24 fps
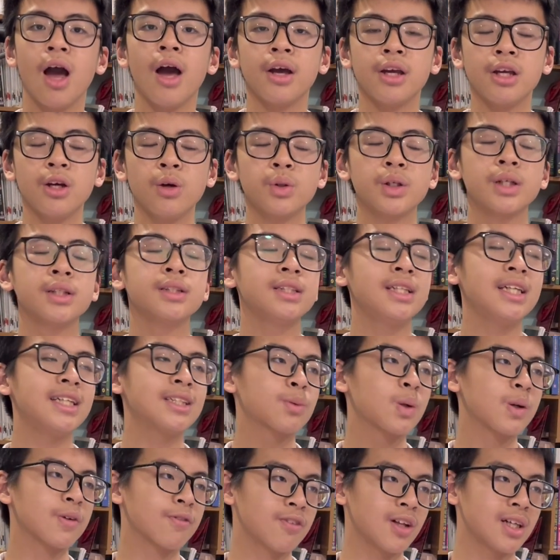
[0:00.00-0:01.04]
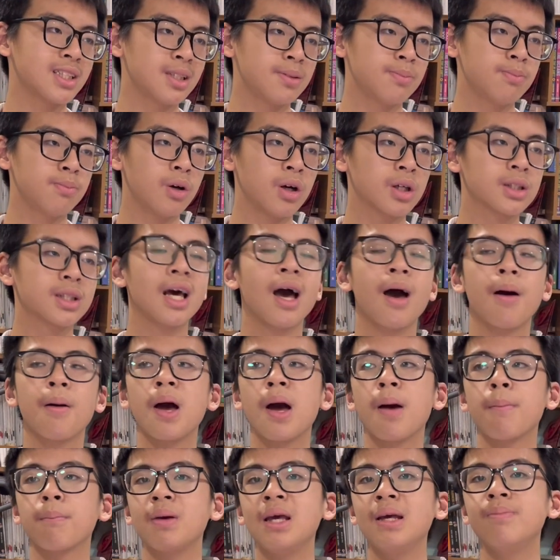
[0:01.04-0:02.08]
Using these reflection books,
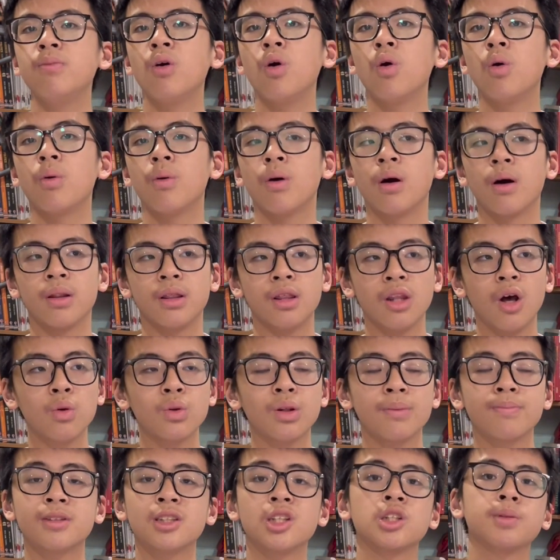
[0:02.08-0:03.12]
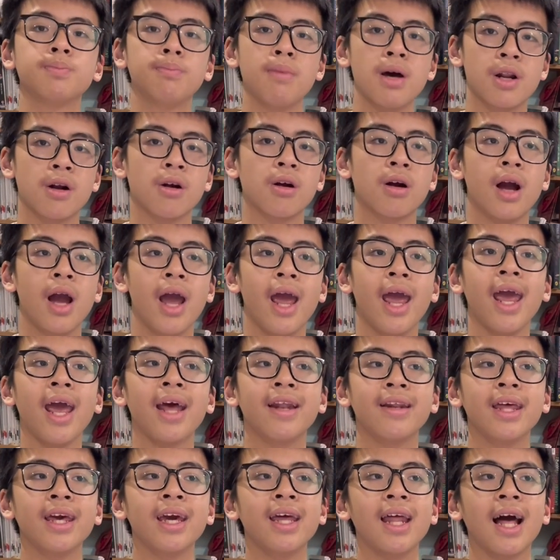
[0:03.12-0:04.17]
people know themselves better,
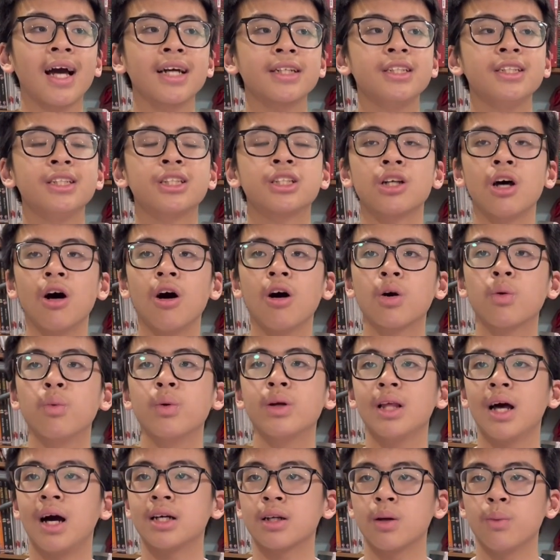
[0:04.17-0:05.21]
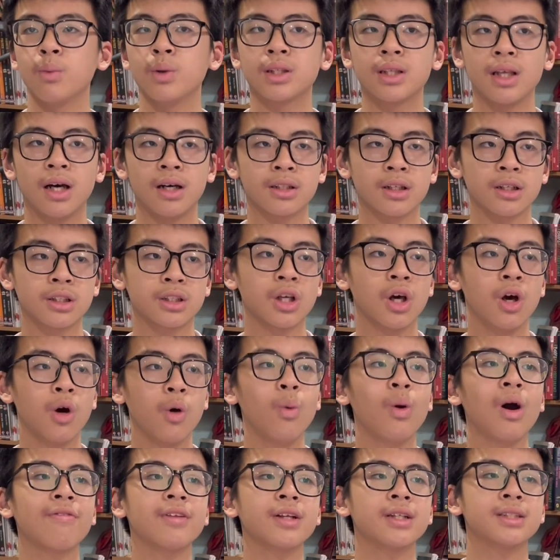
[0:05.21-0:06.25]
and they can actually talk with others who
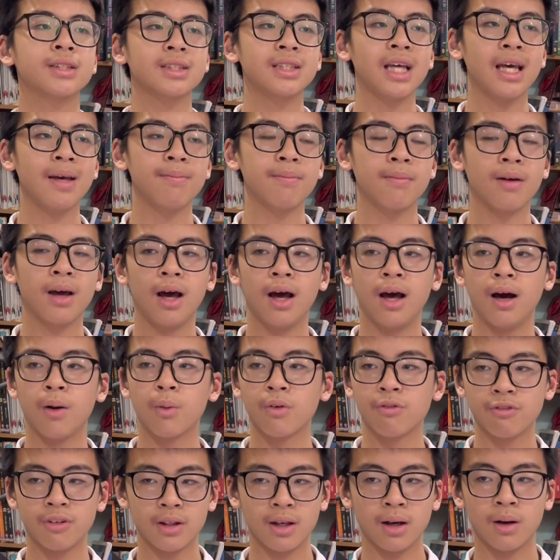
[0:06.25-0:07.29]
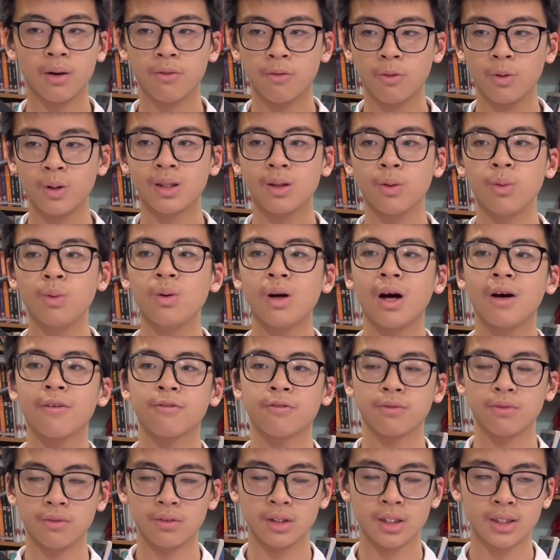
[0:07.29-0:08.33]
have the same
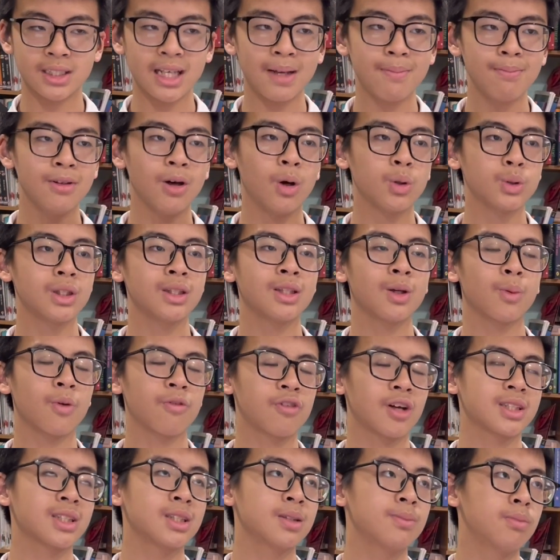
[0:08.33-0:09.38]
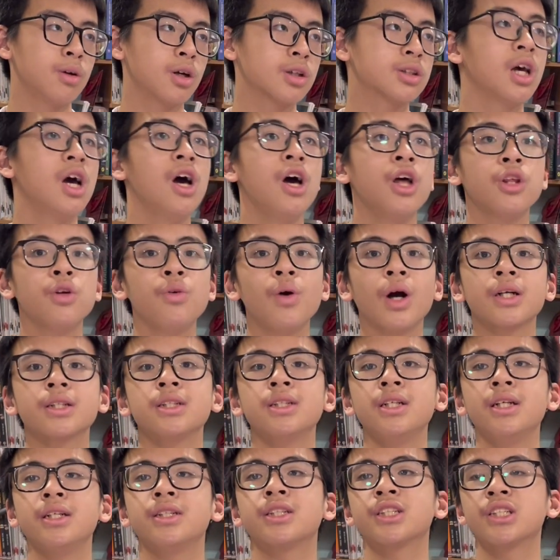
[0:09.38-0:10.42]
notes in their reflection books to
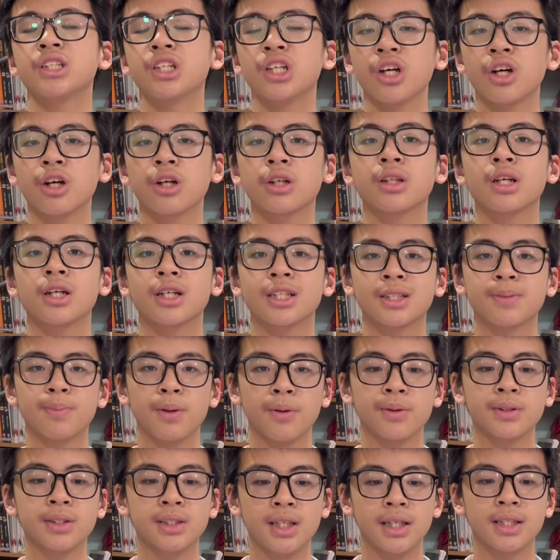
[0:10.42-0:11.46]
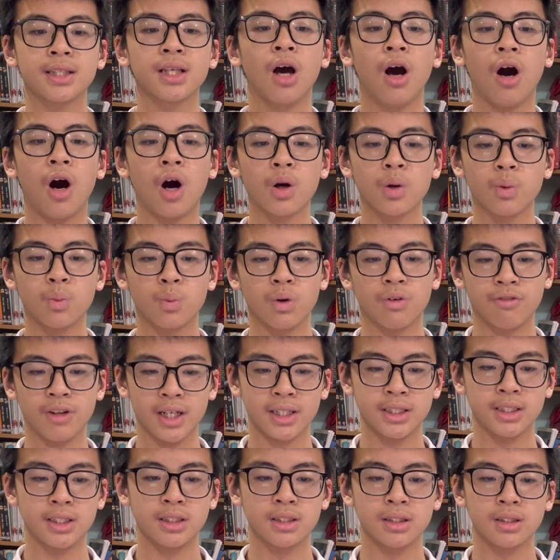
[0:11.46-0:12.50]
actually share their experiences on
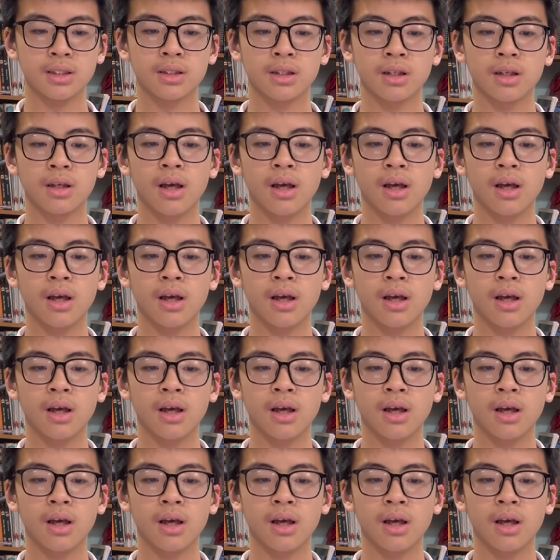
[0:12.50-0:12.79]
reflection.